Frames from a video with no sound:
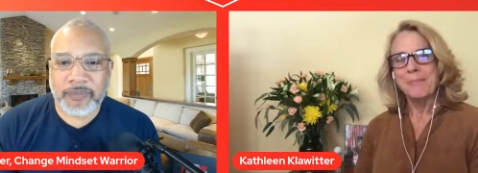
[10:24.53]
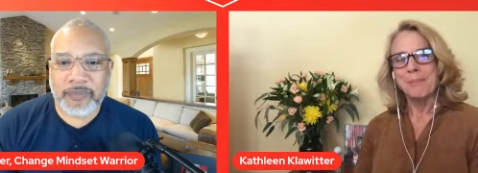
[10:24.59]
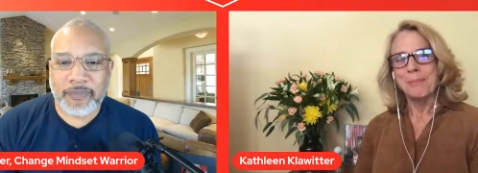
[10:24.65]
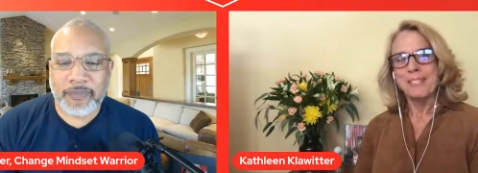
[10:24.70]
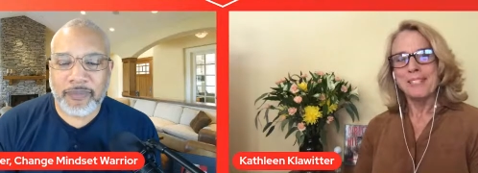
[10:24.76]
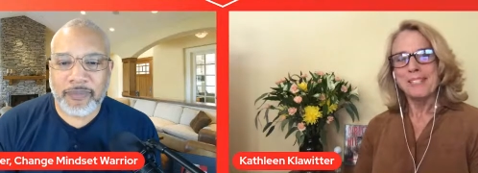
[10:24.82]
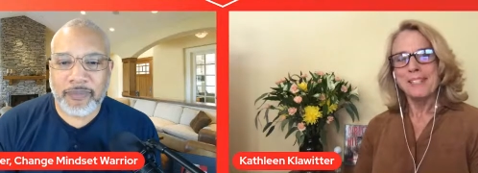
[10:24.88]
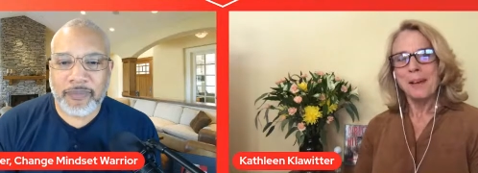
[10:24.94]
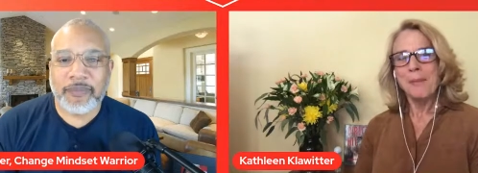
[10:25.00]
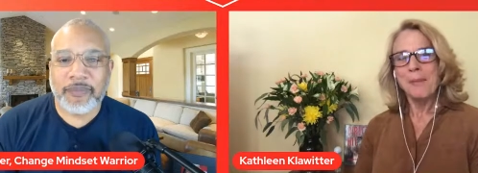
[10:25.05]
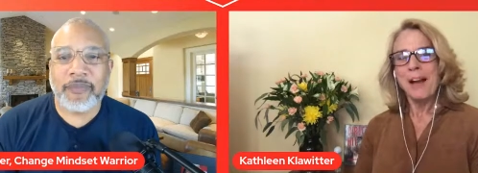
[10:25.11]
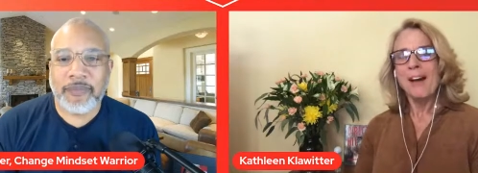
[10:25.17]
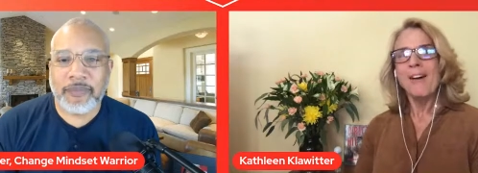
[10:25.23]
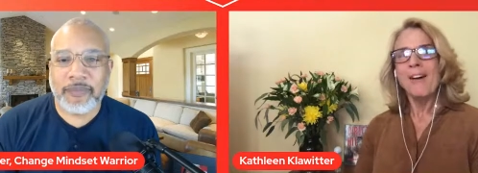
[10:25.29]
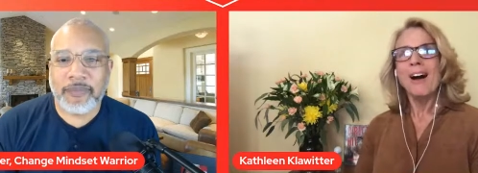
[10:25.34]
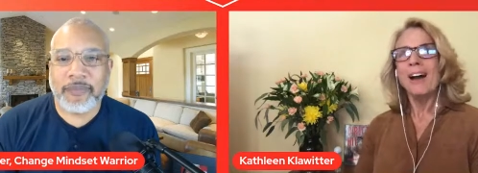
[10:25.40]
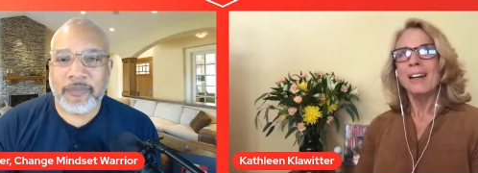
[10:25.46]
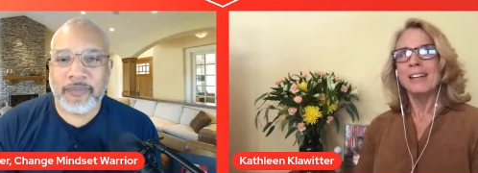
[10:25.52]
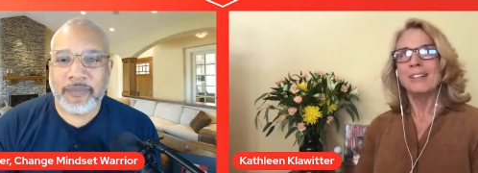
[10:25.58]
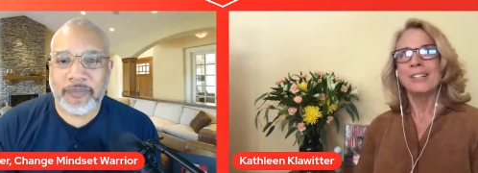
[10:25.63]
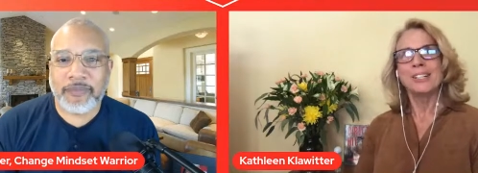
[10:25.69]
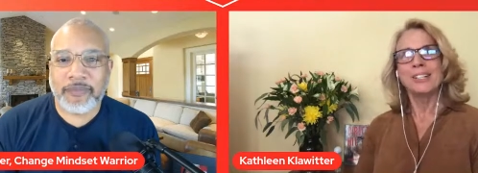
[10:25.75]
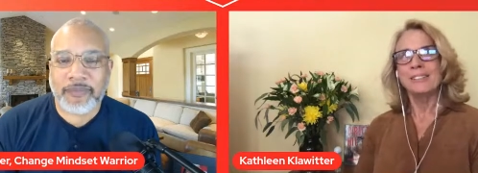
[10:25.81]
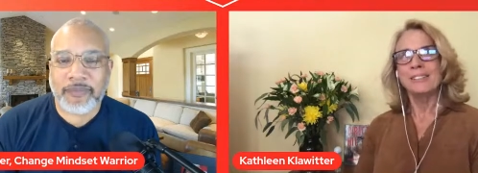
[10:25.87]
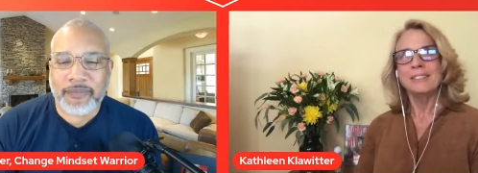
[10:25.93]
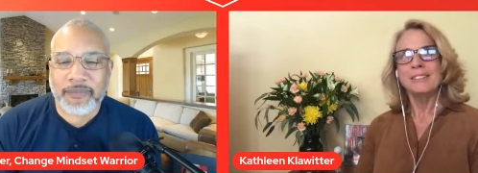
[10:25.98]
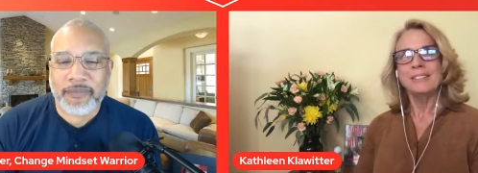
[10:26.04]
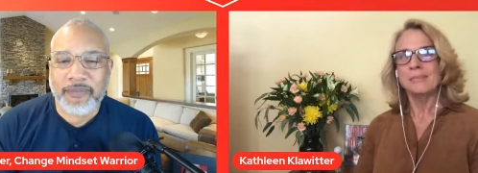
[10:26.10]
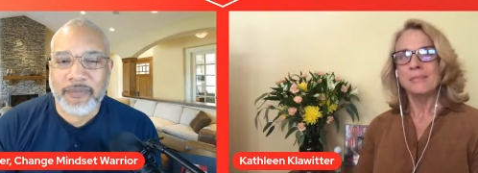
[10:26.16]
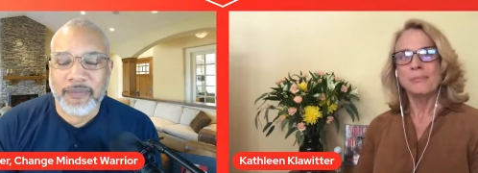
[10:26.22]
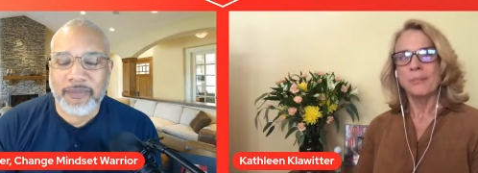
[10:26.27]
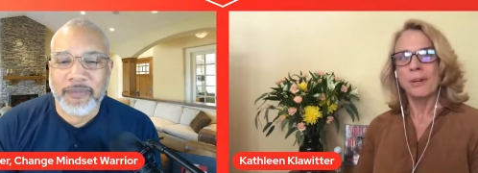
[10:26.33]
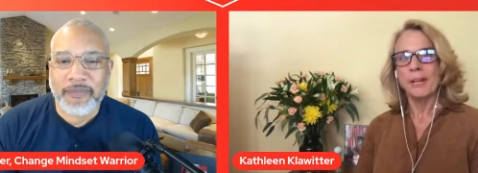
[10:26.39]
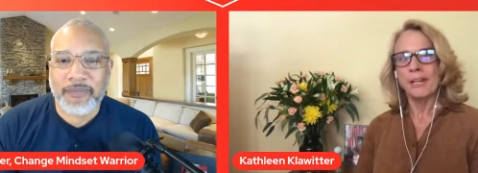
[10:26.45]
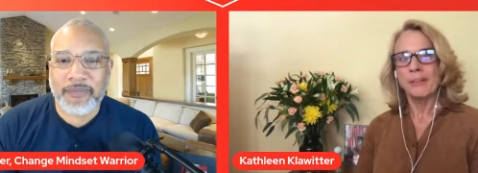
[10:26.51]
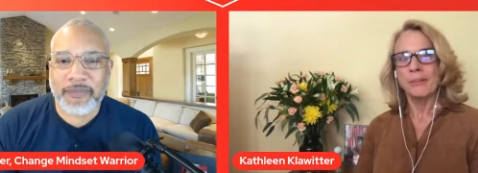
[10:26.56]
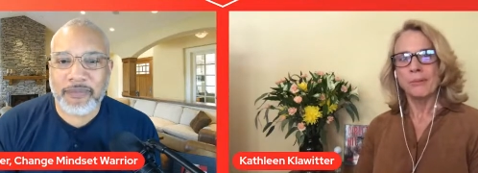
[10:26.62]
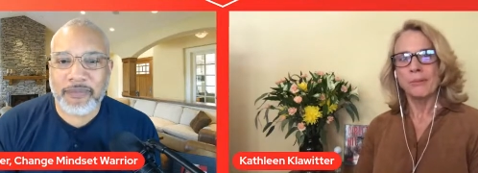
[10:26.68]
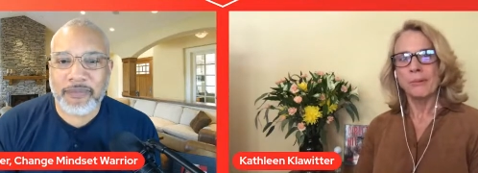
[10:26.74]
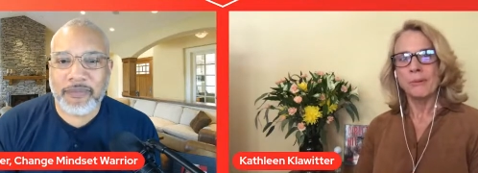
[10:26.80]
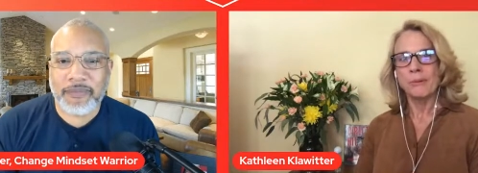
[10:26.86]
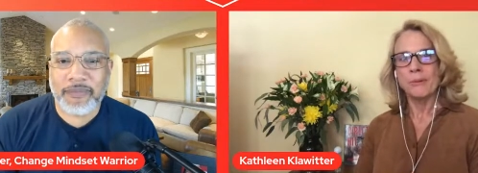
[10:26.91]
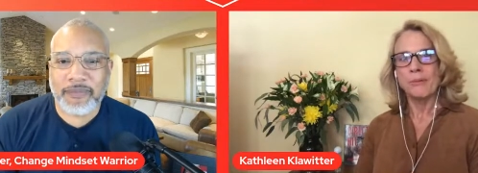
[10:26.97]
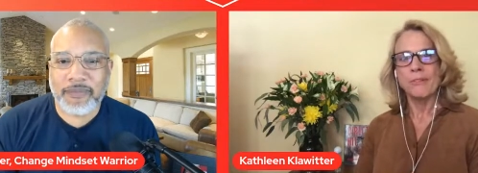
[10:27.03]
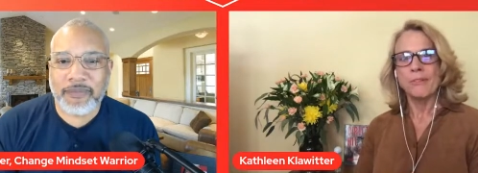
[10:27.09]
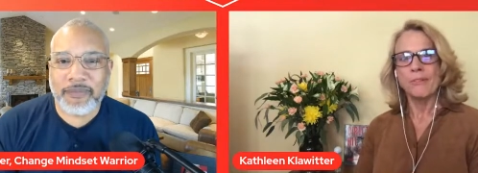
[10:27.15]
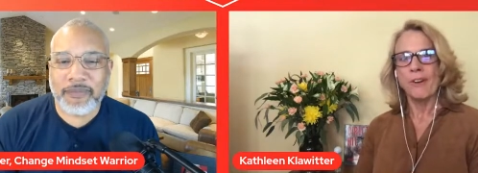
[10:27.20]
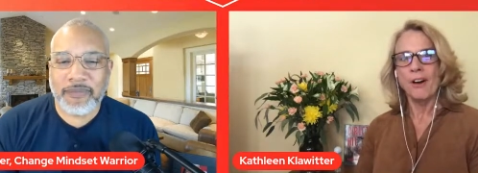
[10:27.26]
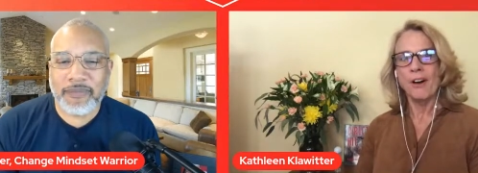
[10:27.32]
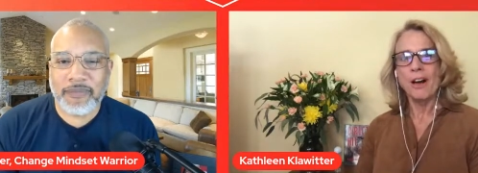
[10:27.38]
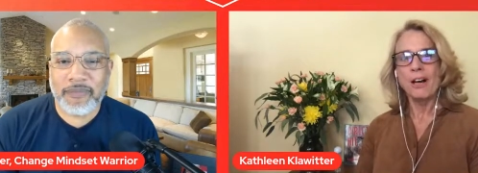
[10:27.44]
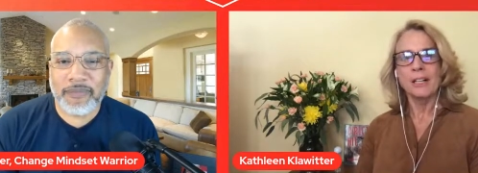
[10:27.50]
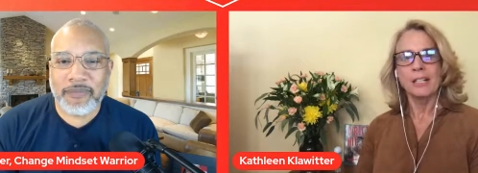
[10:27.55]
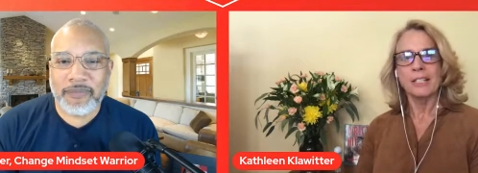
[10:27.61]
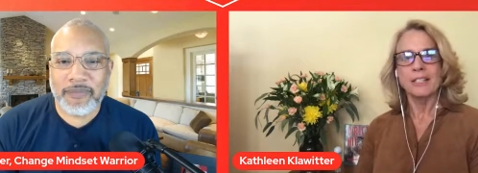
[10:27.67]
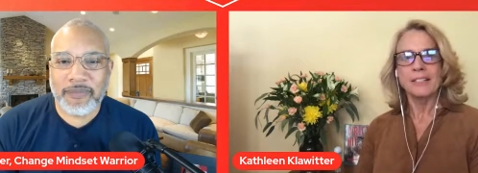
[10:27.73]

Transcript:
Speaker 1: but somehow I couldn't break through the fog.